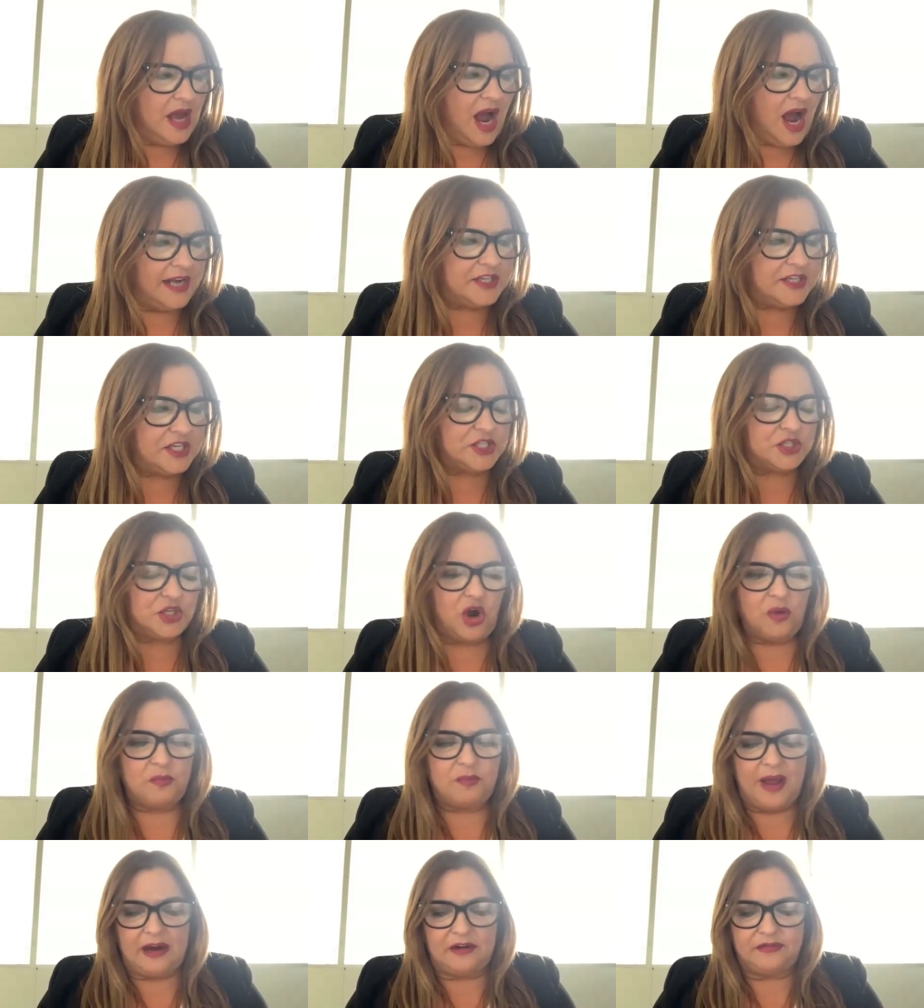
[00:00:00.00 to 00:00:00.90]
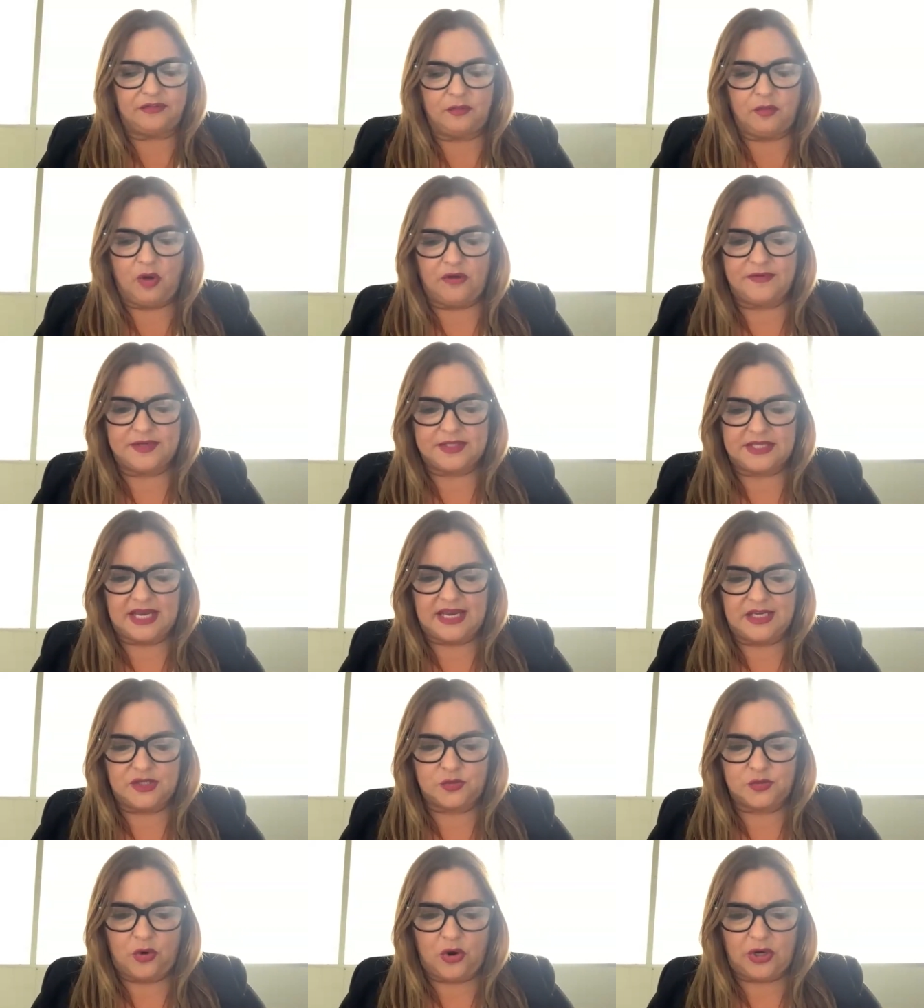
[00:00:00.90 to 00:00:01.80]
I just got back from
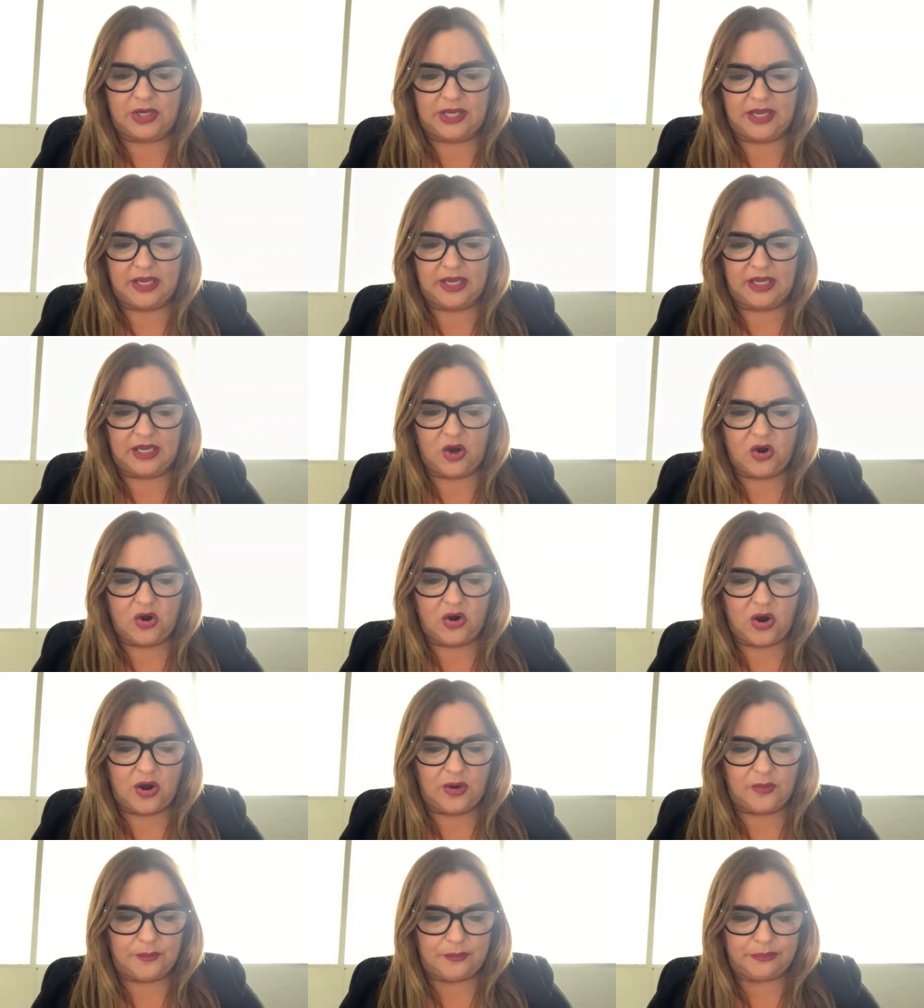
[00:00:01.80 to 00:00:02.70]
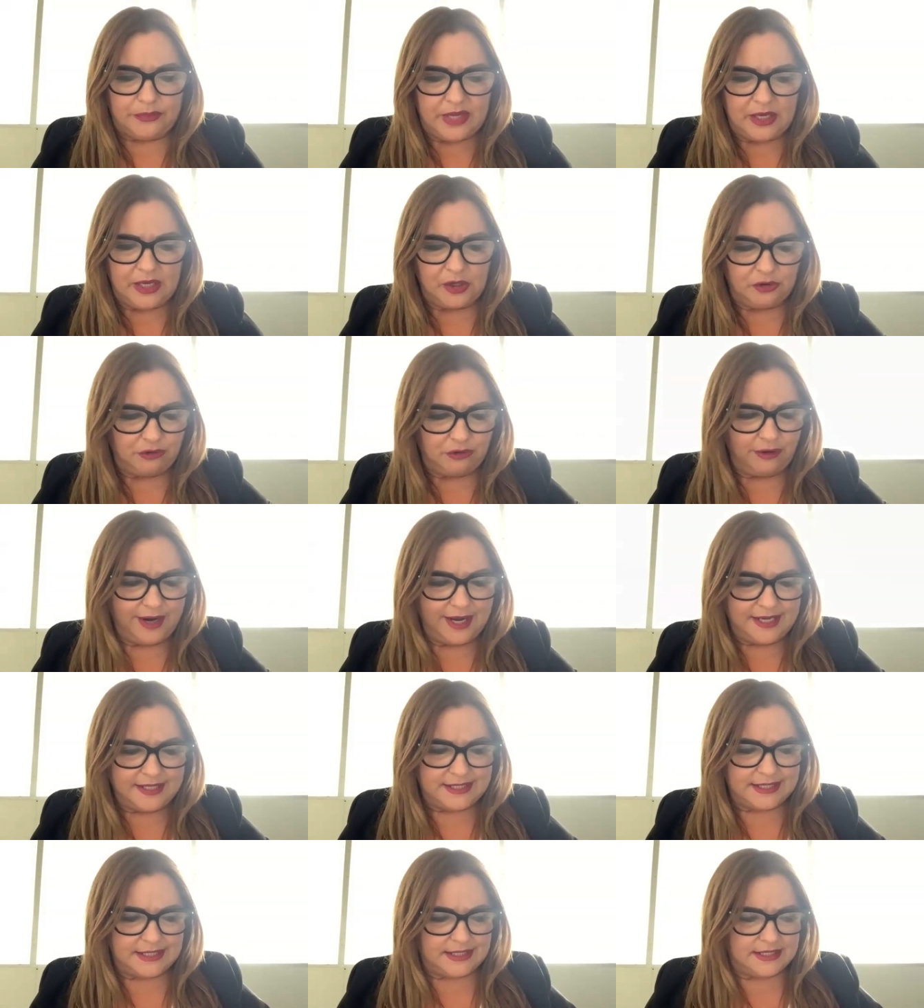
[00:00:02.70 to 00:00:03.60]
overseas working um, in
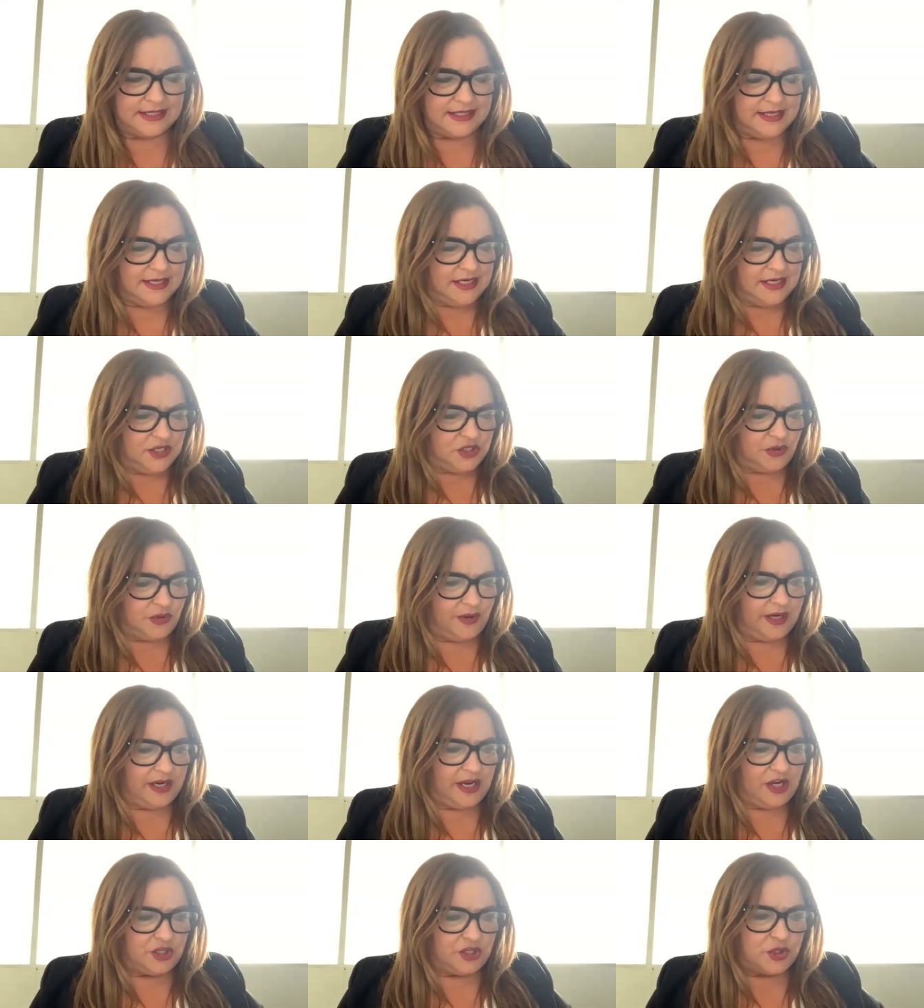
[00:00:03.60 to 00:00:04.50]
Greece doing a